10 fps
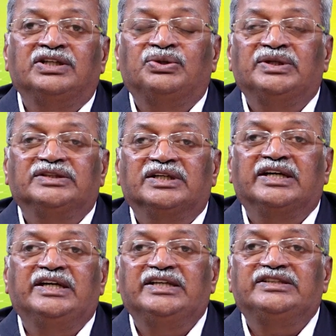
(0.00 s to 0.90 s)
during
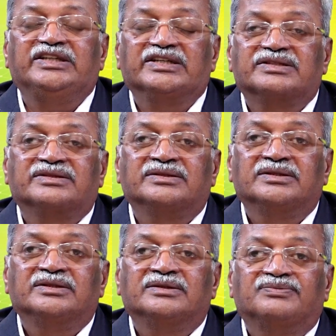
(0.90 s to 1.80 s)
the religious
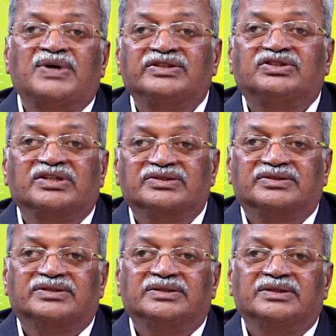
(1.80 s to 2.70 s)
functions.